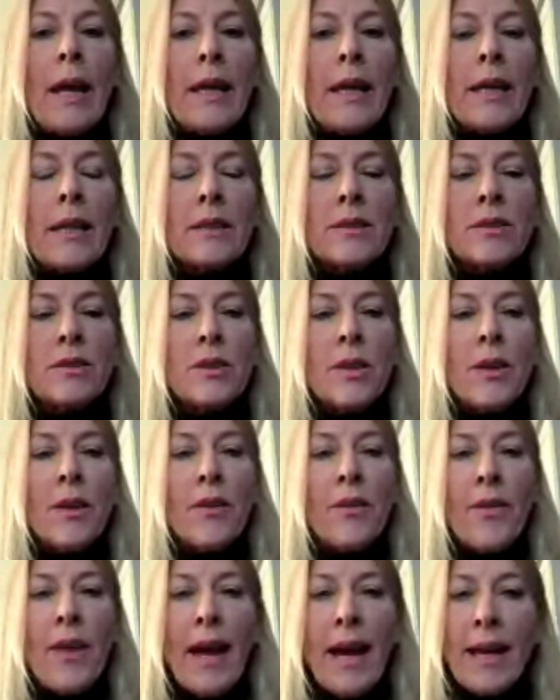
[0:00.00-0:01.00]
And
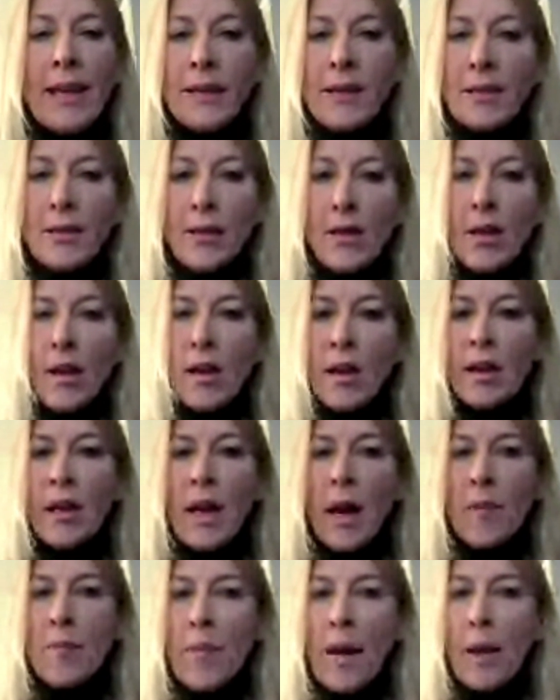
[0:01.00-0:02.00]
that
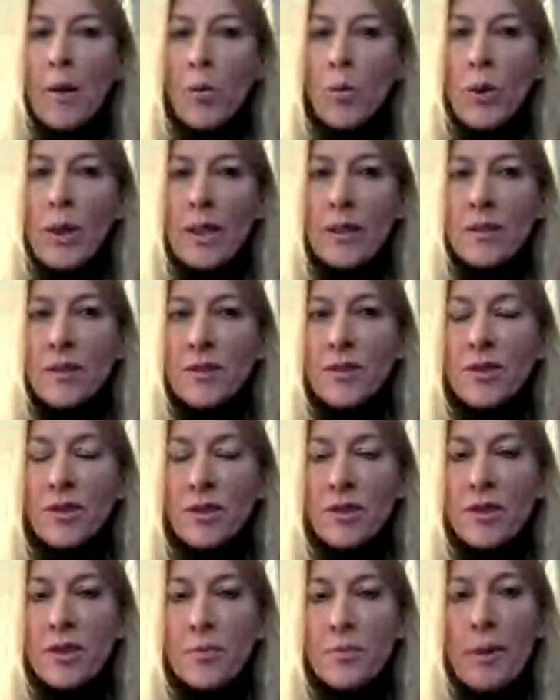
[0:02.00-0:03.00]
got my
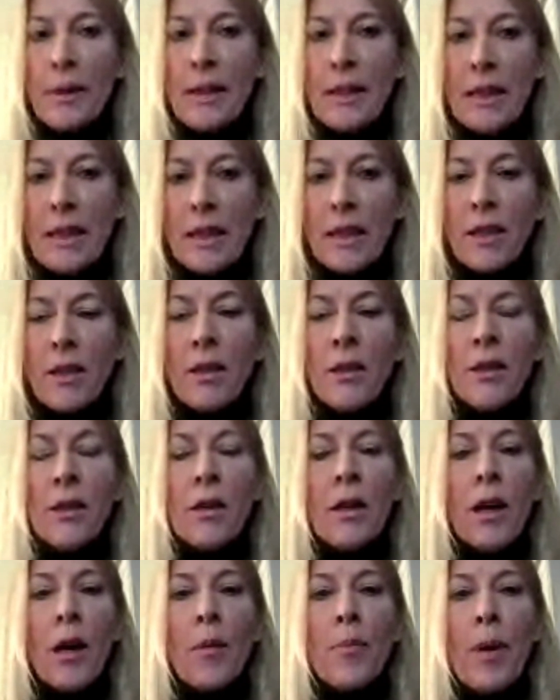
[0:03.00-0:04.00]
wheels spinning
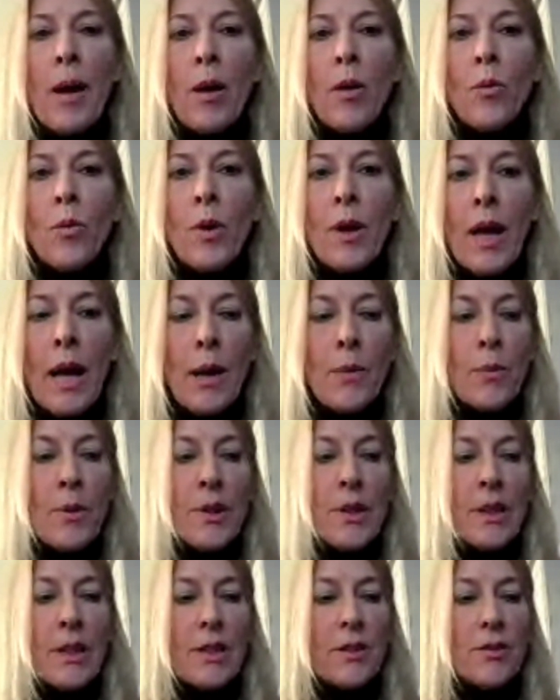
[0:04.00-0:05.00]
about what I
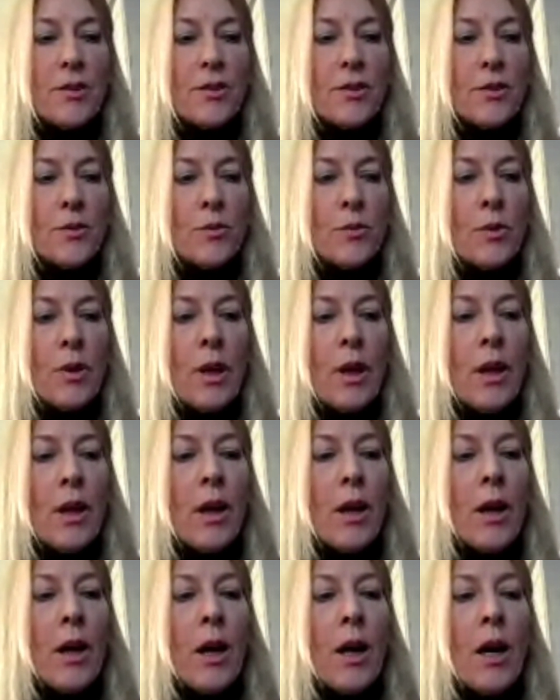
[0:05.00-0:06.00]
would need to do.
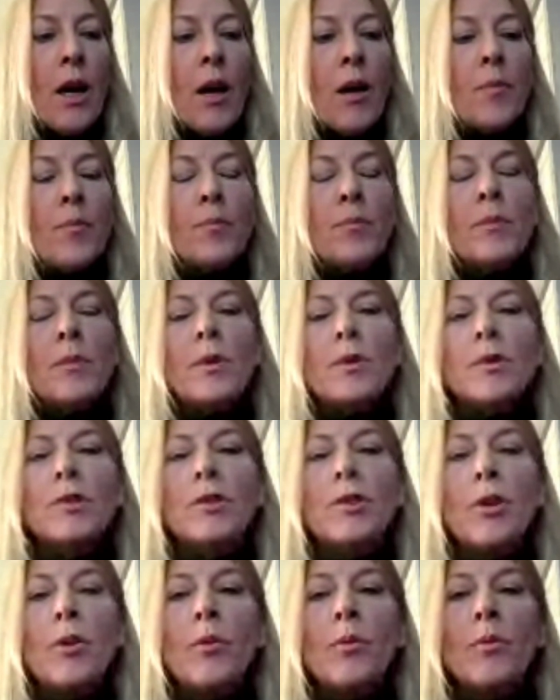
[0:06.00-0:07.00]

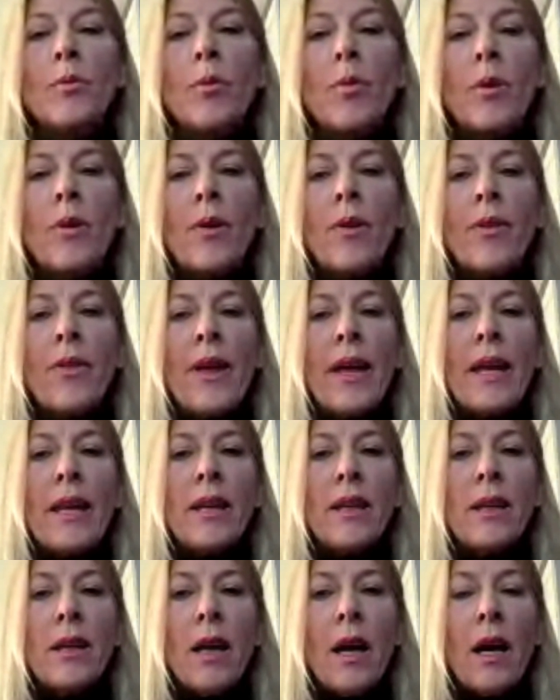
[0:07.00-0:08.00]
So
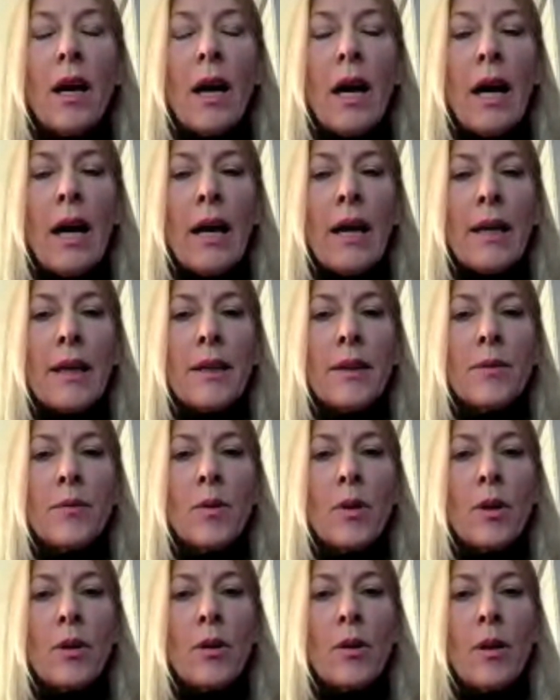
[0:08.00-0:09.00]
then
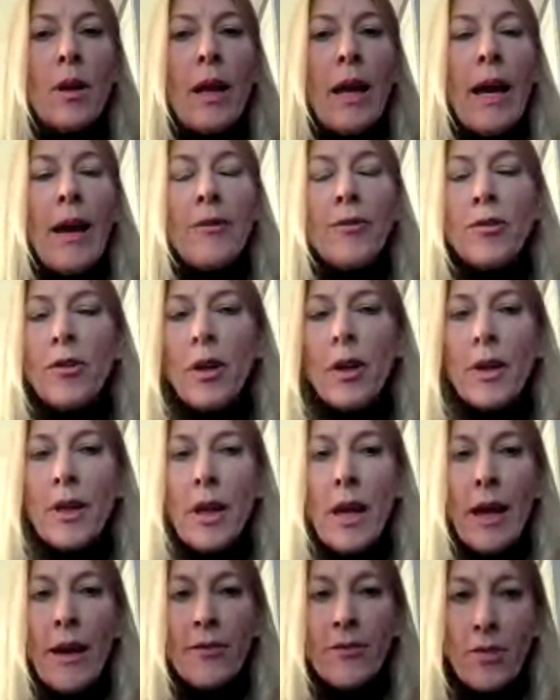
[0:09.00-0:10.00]
after
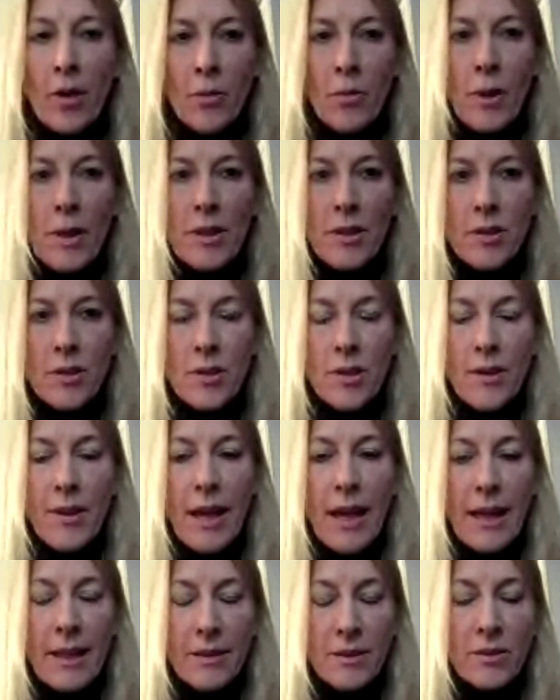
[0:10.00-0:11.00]
I went to
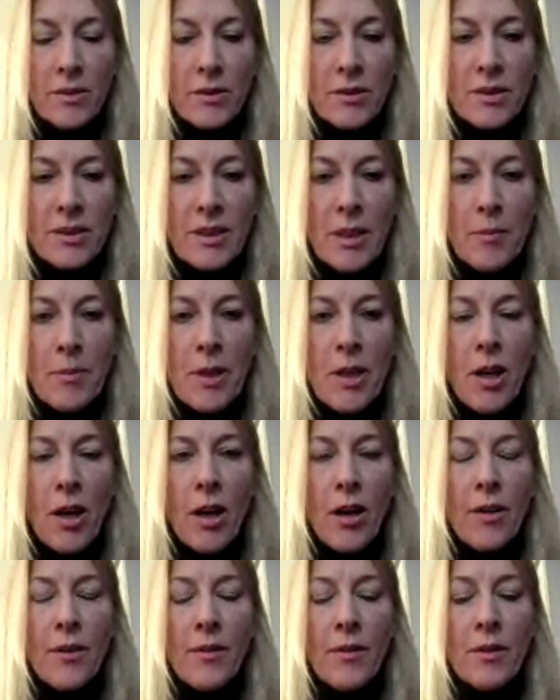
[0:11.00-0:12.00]
that
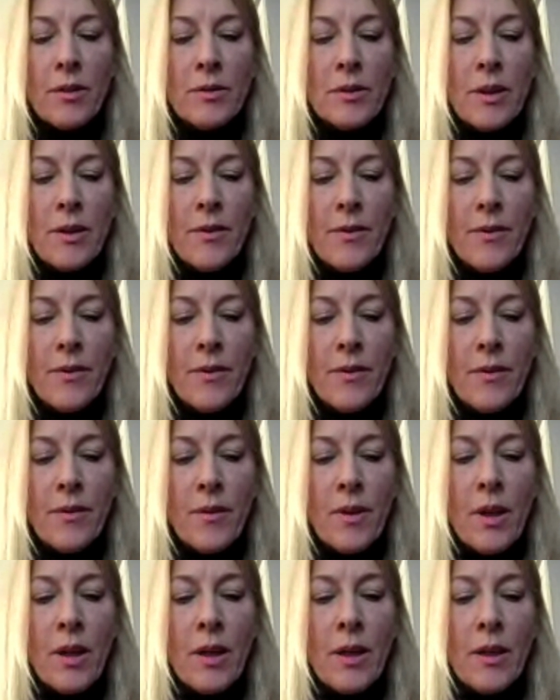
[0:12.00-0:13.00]
seminar
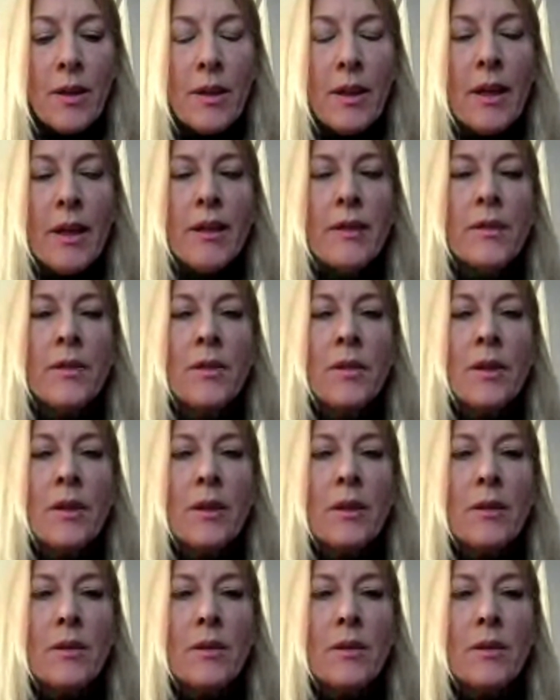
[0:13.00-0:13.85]
and